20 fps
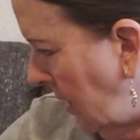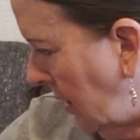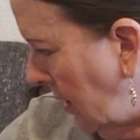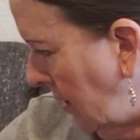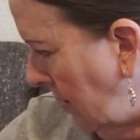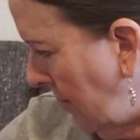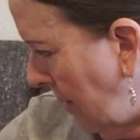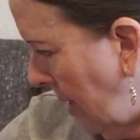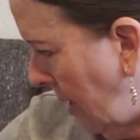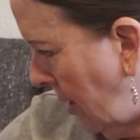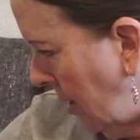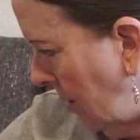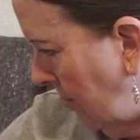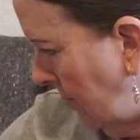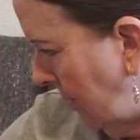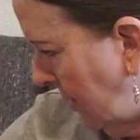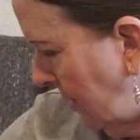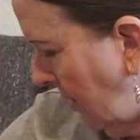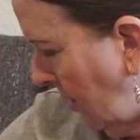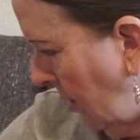it on the bottom.
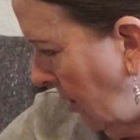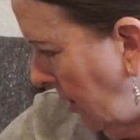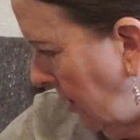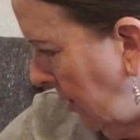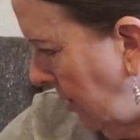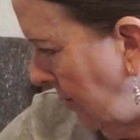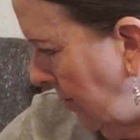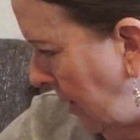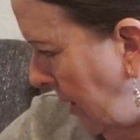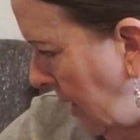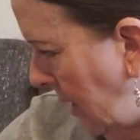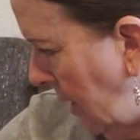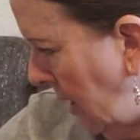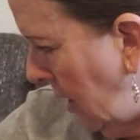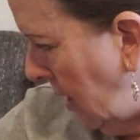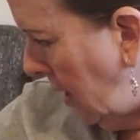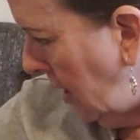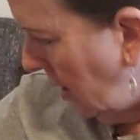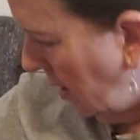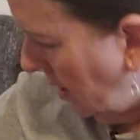It's hard to read.